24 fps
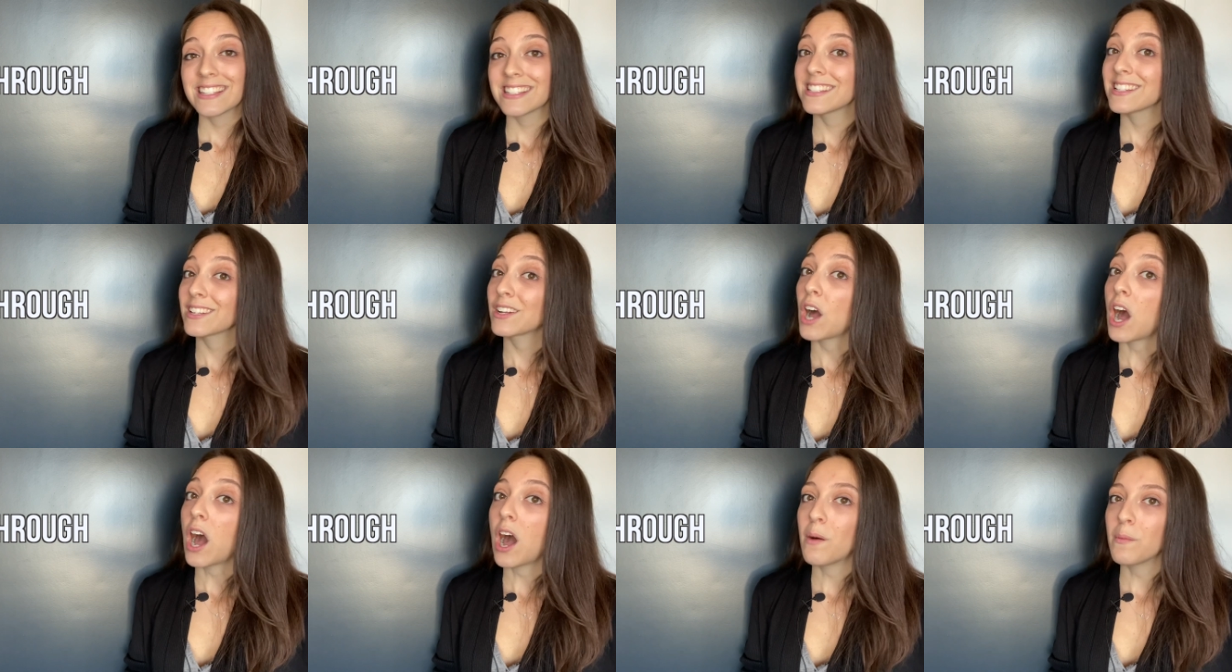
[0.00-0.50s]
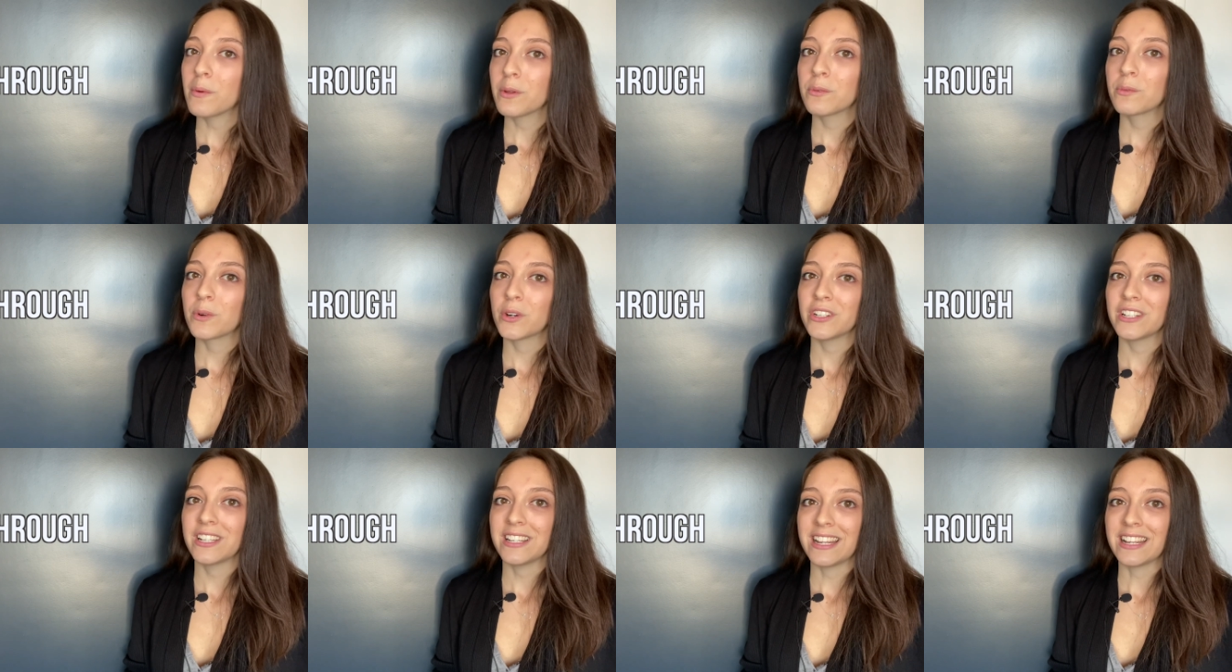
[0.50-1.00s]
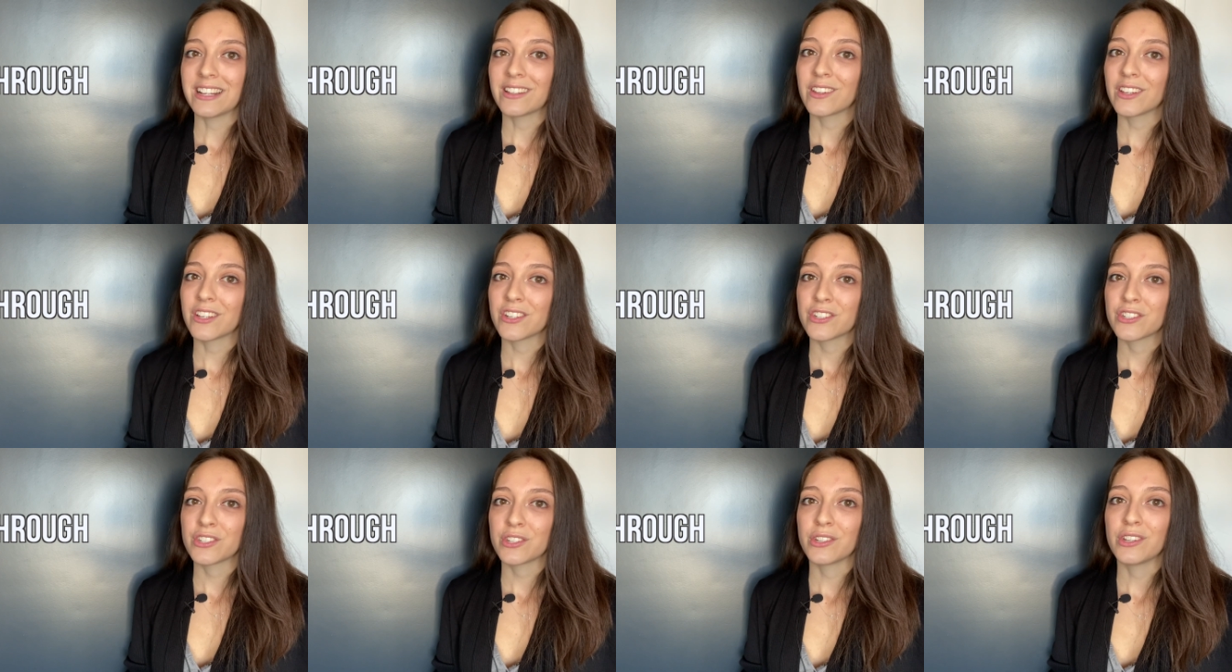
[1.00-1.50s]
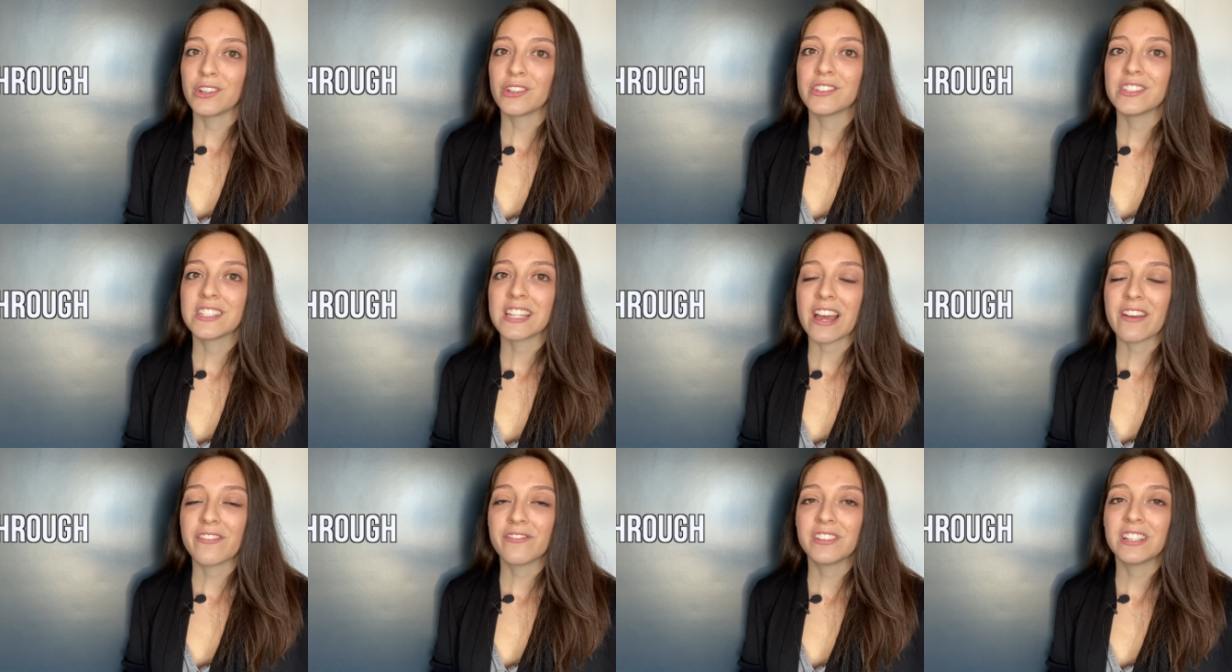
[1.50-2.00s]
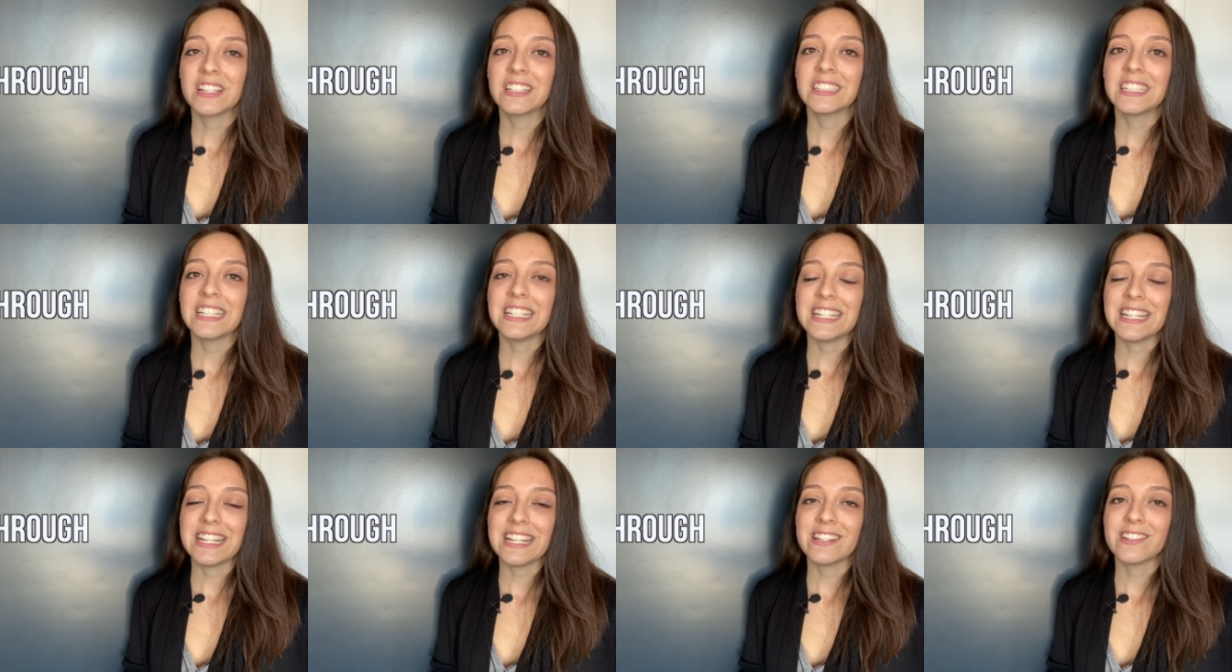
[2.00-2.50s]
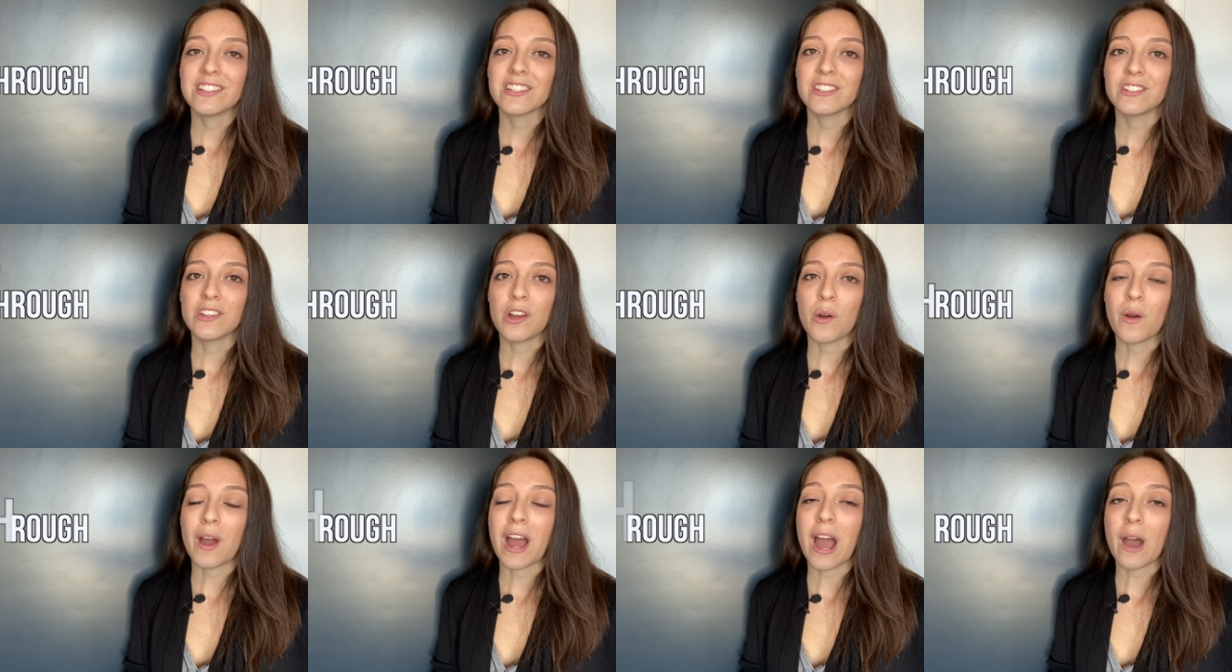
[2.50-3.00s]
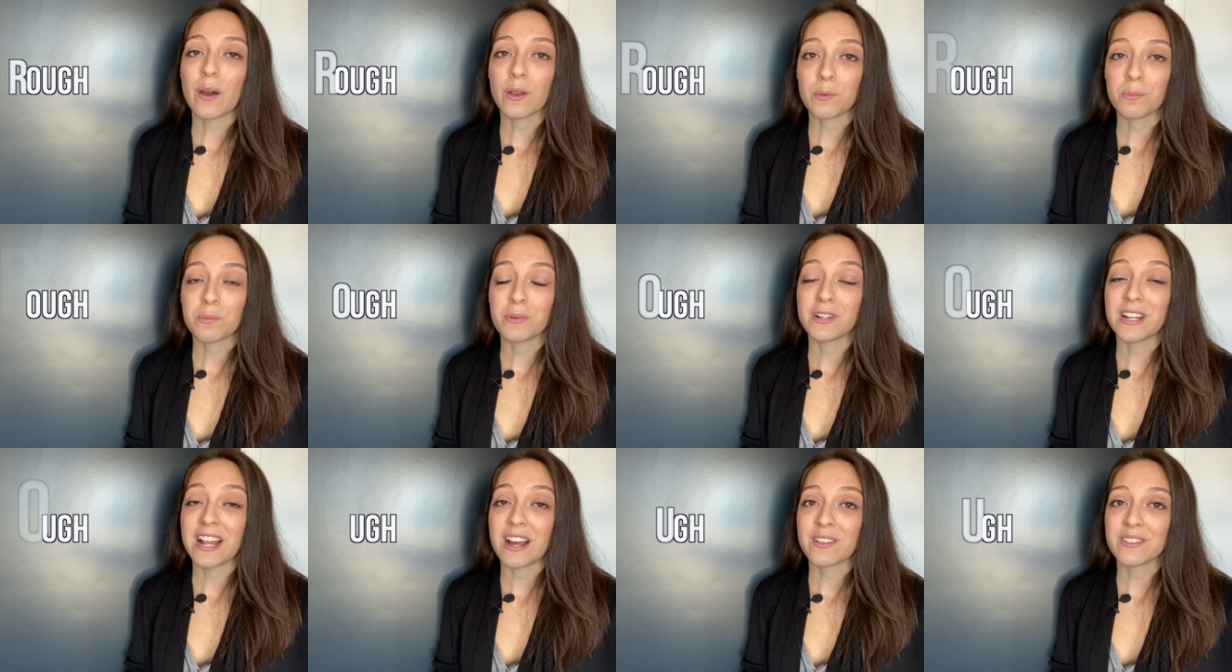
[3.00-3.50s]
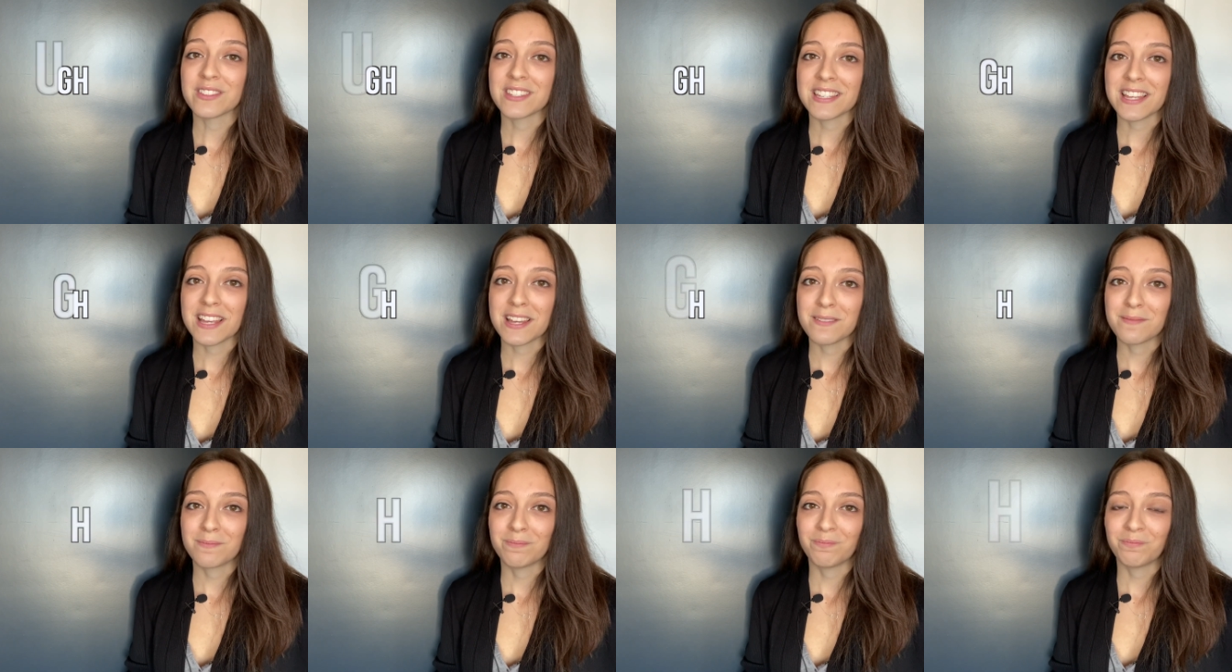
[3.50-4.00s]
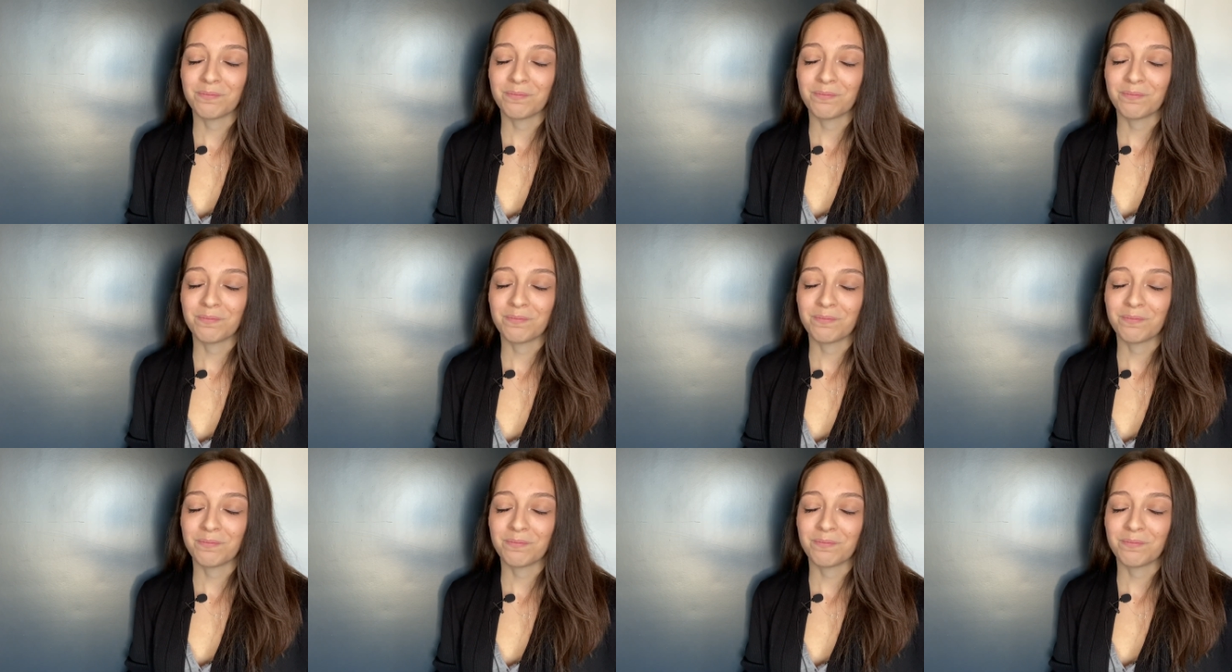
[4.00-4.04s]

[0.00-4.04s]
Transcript: is a common word in English, so you'll definitely need to know how to pronounce it.